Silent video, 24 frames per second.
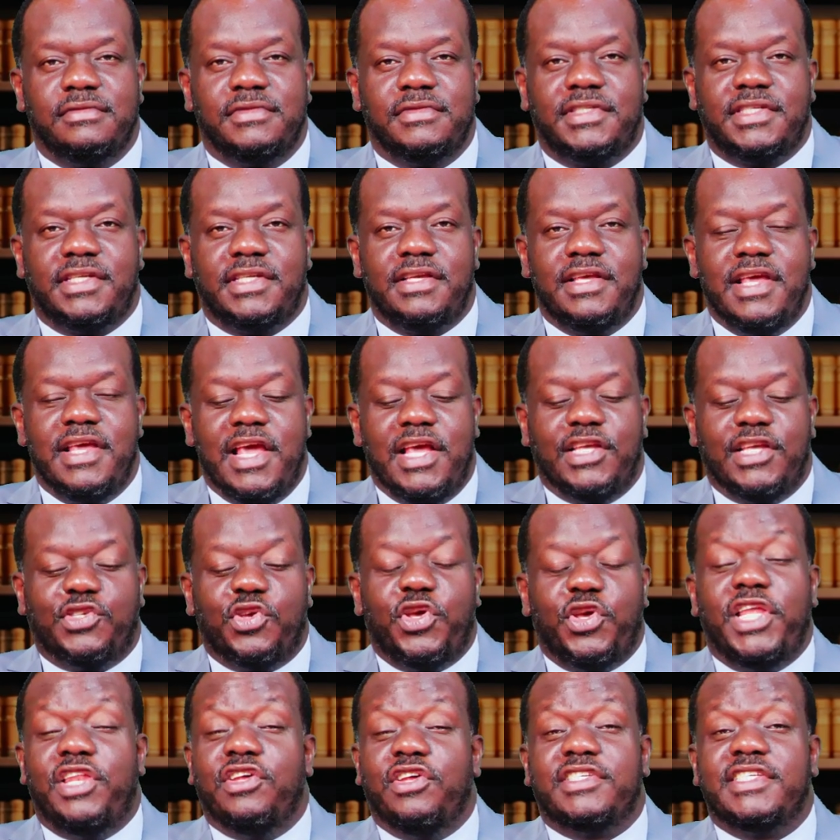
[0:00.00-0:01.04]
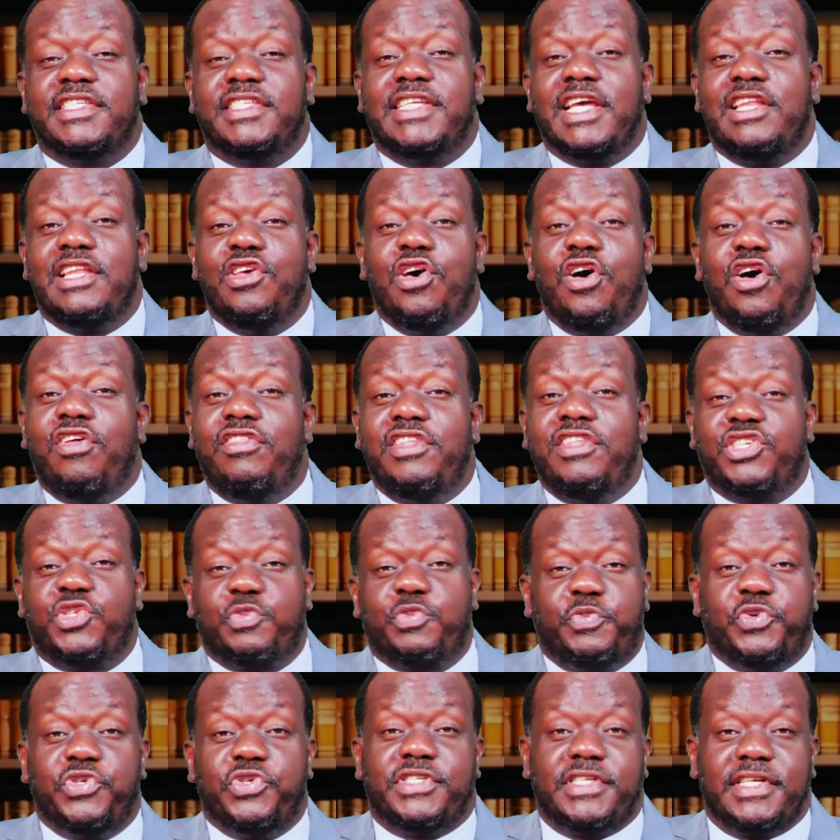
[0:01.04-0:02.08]
See, so he doesn't tell you all this
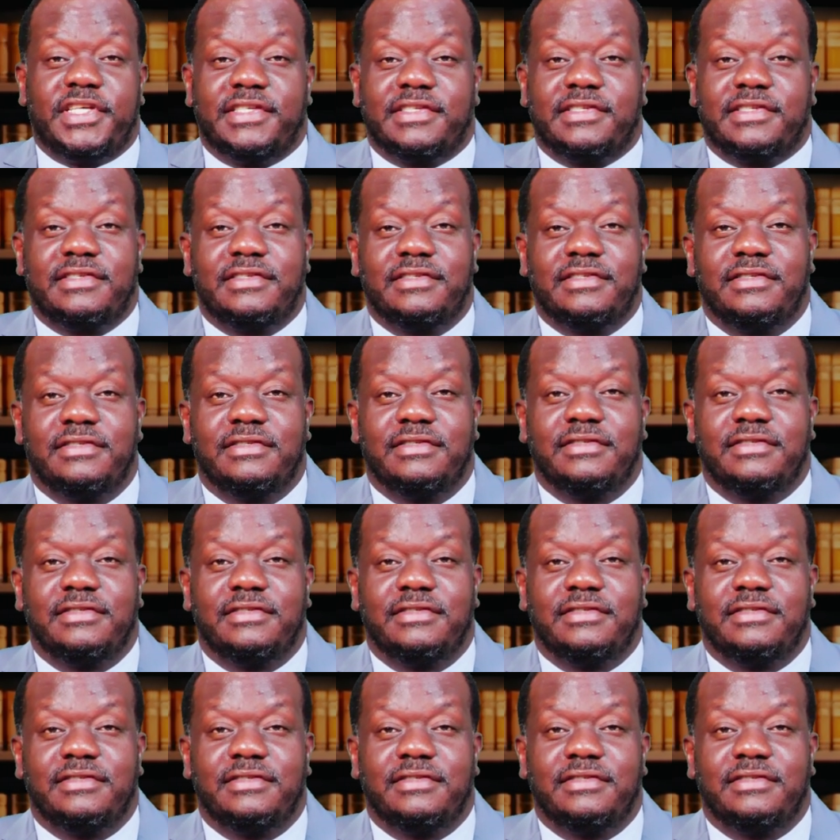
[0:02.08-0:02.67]
process.